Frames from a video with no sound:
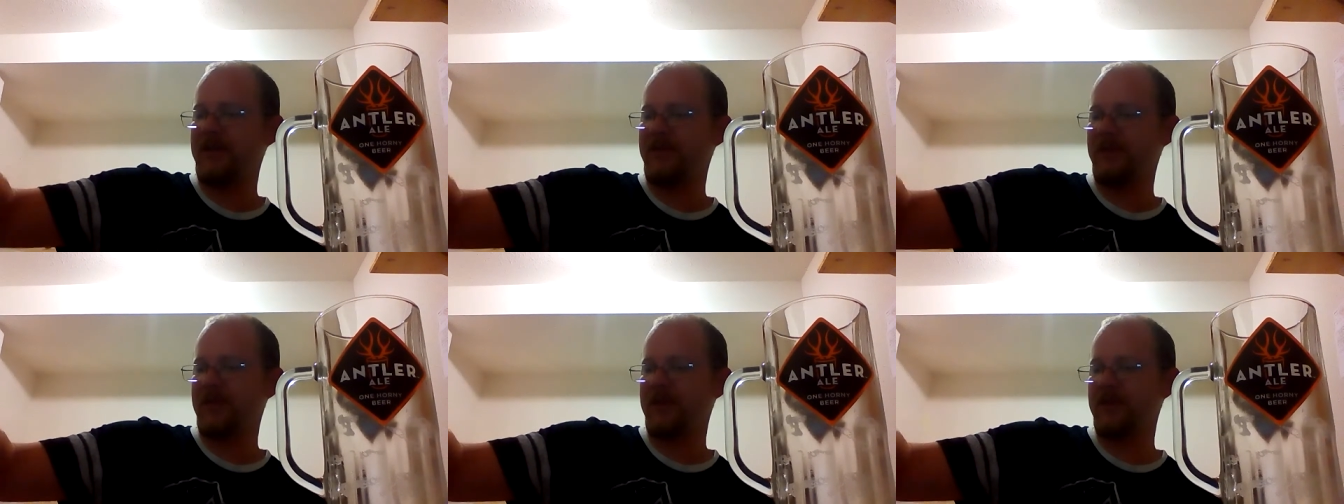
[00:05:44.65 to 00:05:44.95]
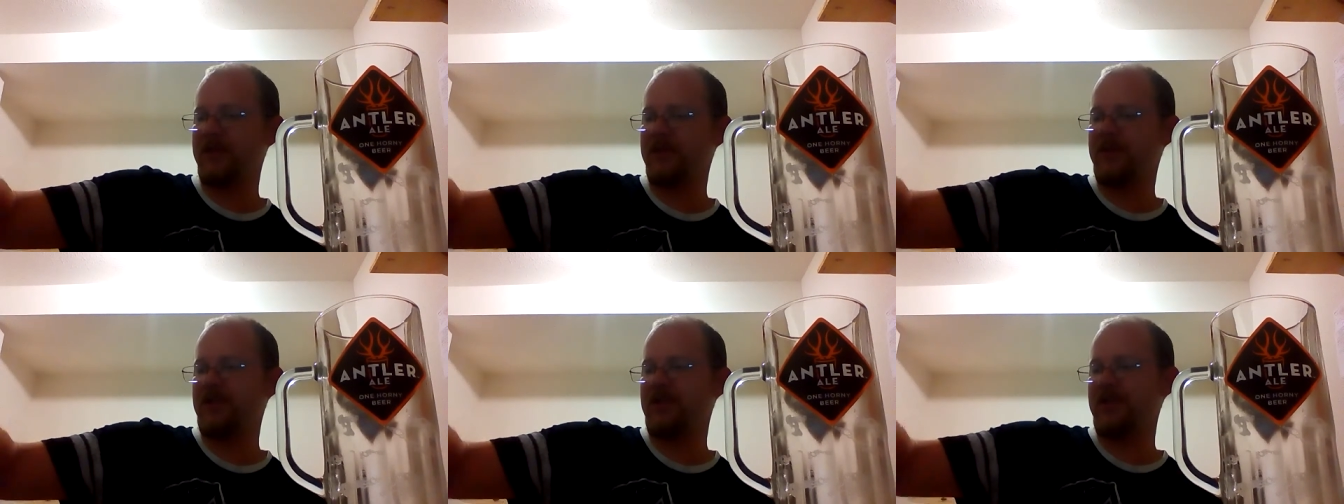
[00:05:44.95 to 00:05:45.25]
never
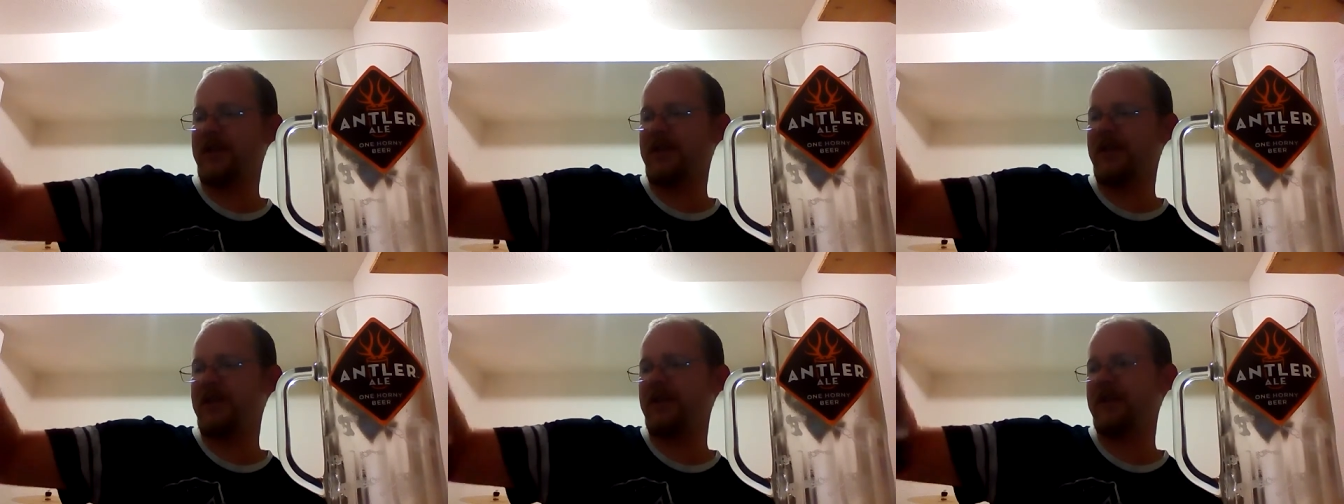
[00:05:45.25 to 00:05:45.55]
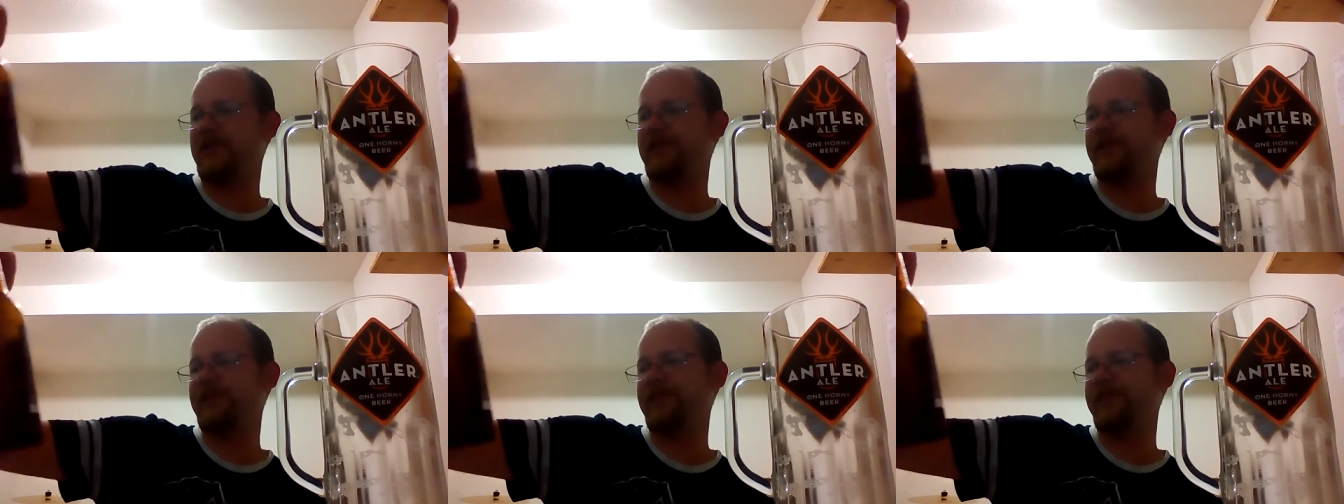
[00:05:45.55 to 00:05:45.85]
thought I'd check.
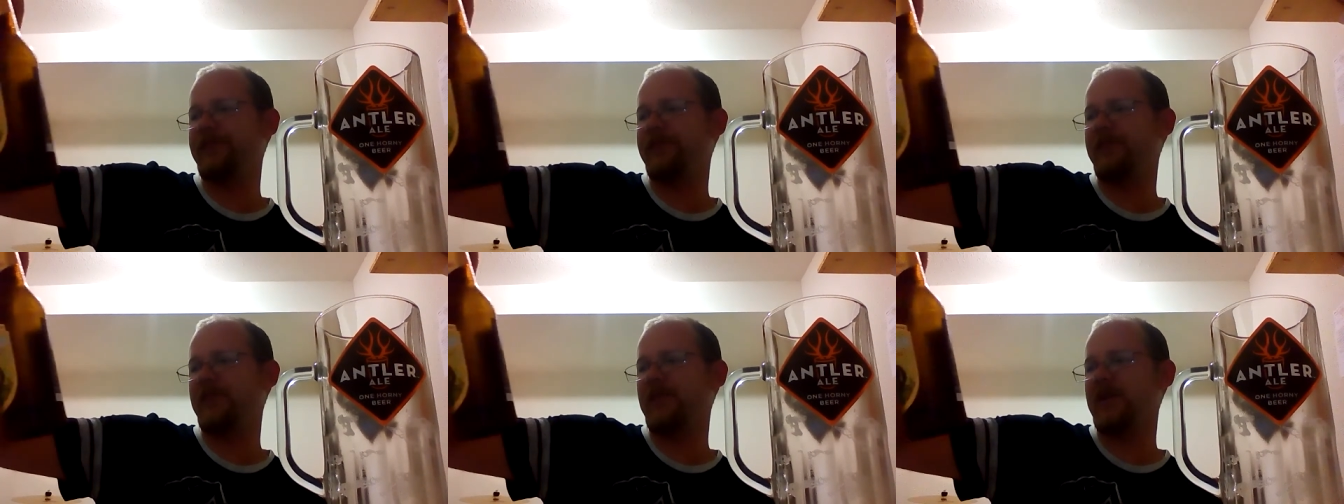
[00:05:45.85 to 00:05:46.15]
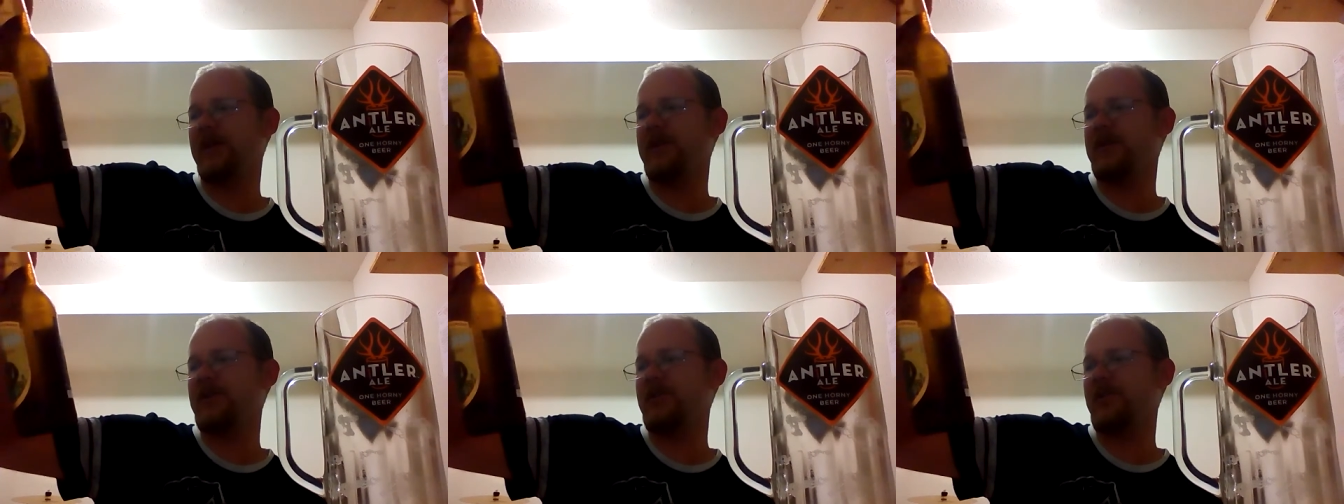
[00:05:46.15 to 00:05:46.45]

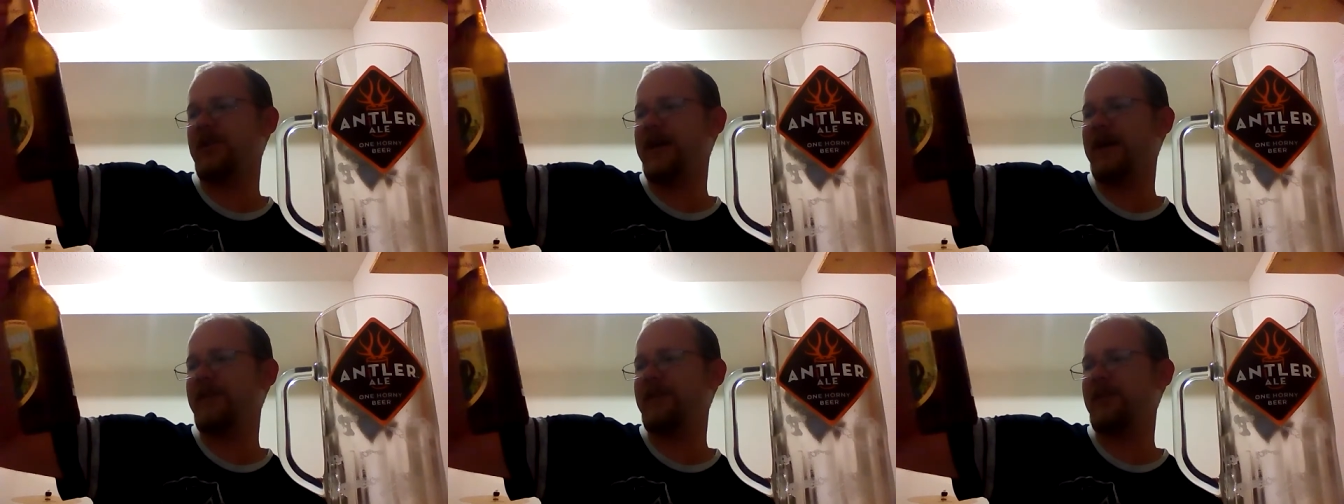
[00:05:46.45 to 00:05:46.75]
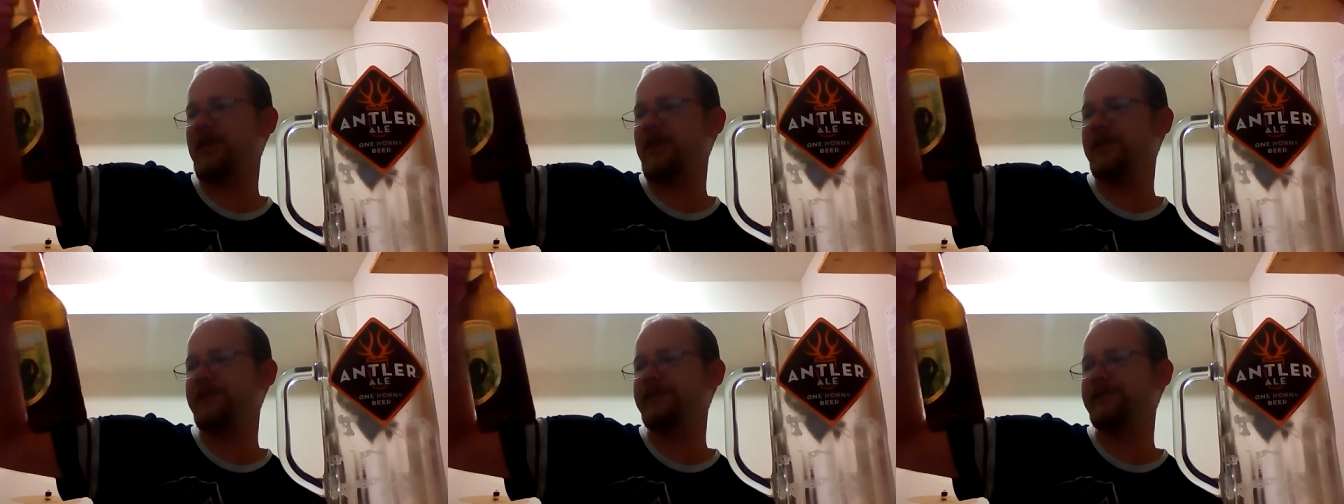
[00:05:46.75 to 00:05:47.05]
I just
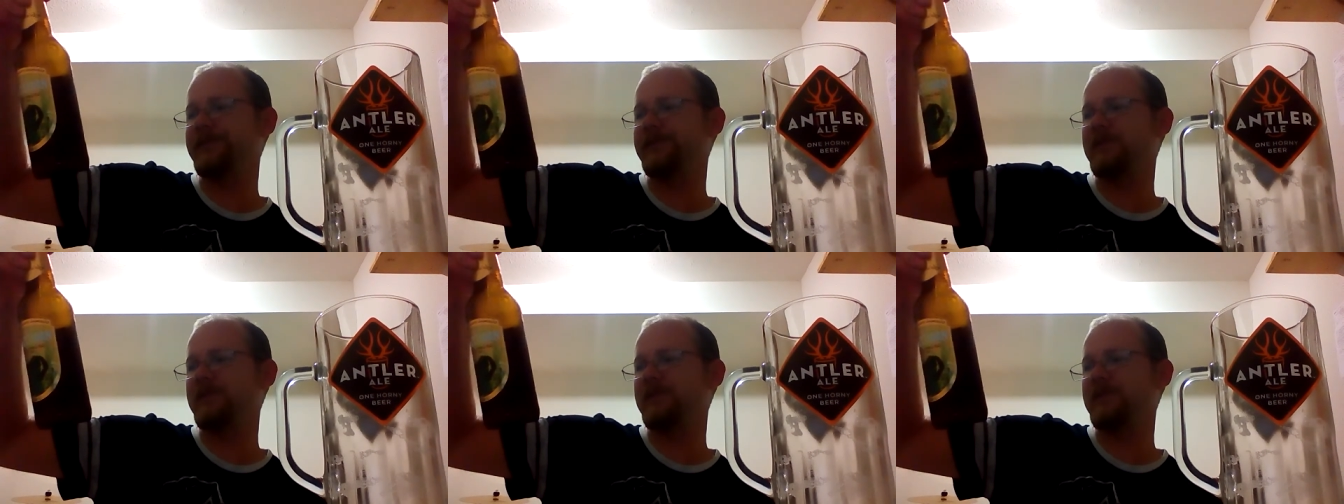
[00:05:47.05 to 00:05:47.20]
grabbed it.